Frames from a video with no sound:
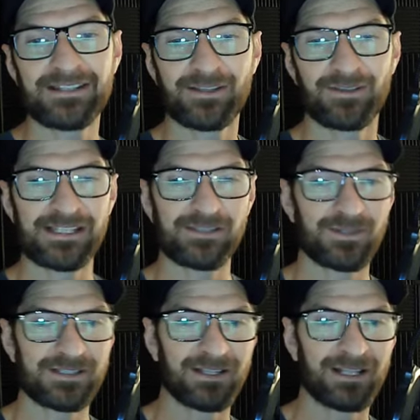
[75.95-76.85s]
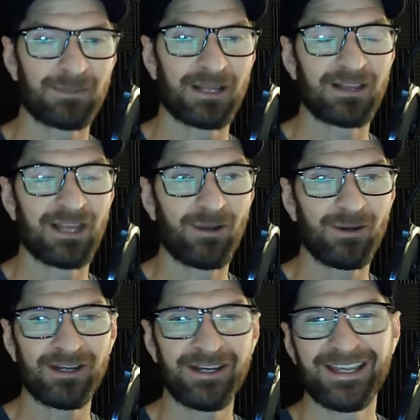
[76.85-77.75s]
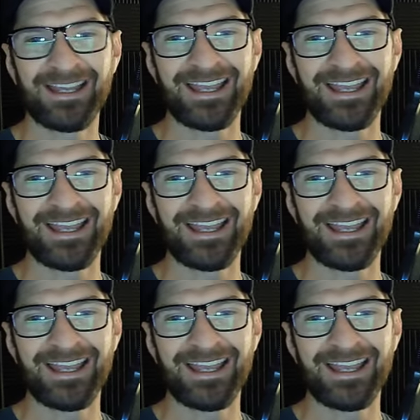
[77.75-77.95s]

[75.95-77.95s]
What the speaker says: So this one's a little bit lower,